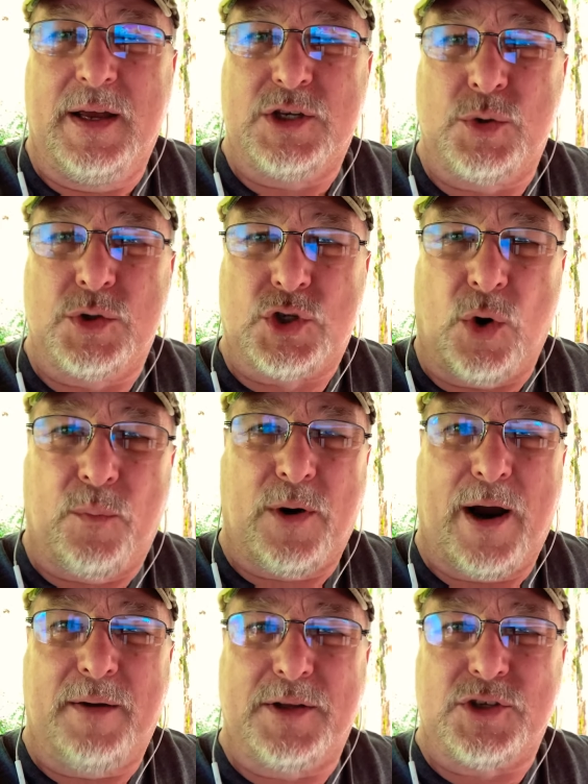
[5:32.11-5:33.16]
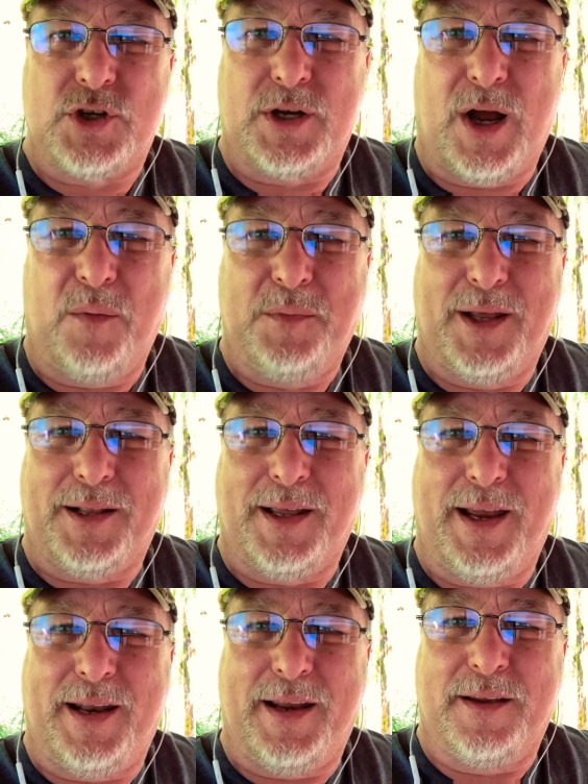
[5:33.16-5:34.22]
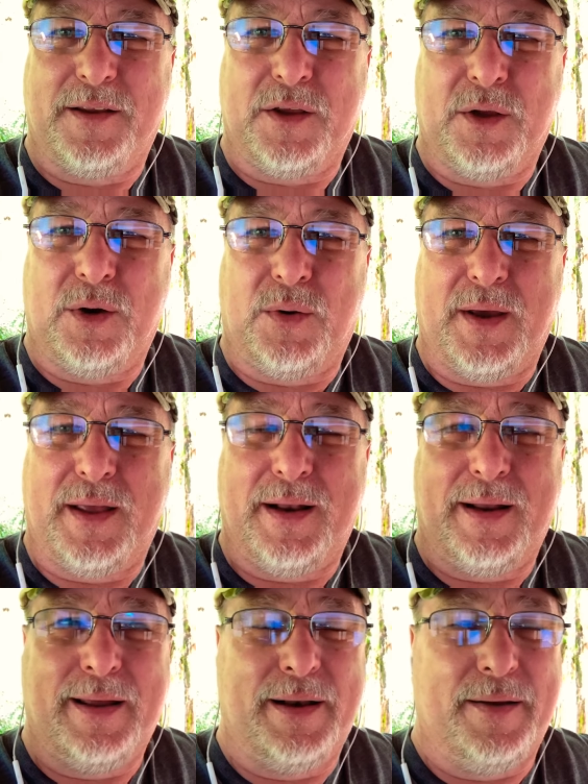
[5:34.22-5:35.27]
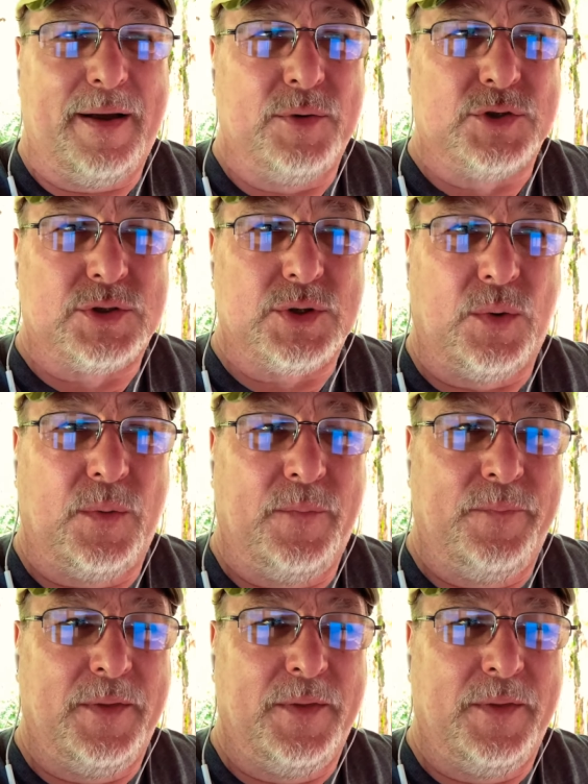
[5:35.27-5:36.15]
she was so proud that she had helped that lady, you know, and and I was so